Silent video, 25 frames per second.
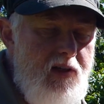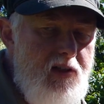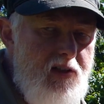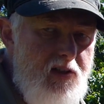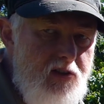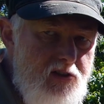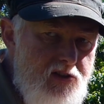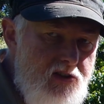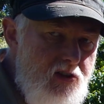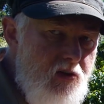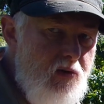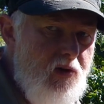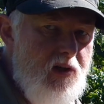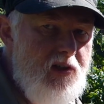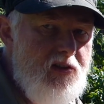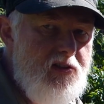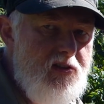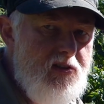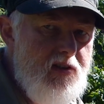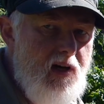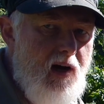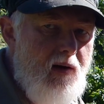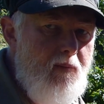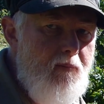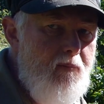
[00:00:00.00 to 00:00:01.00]
You still get
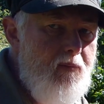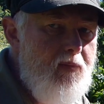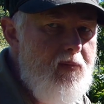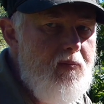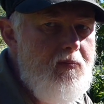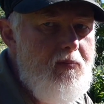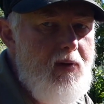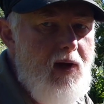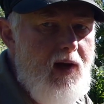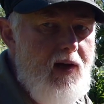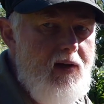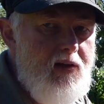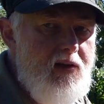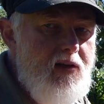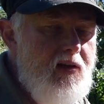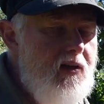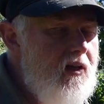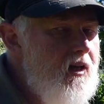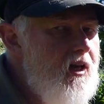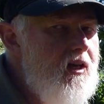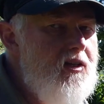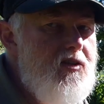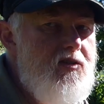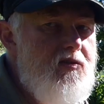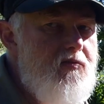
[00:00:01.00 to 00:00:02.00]
some, but
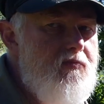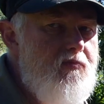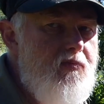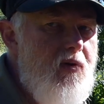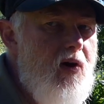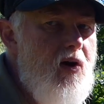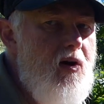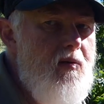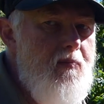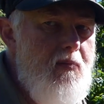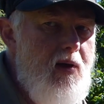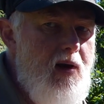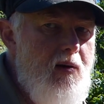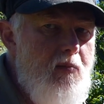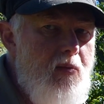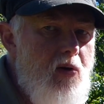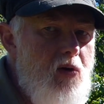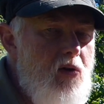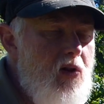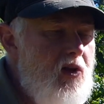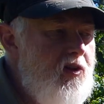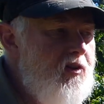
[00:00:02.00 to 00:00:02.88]
it's very minimal.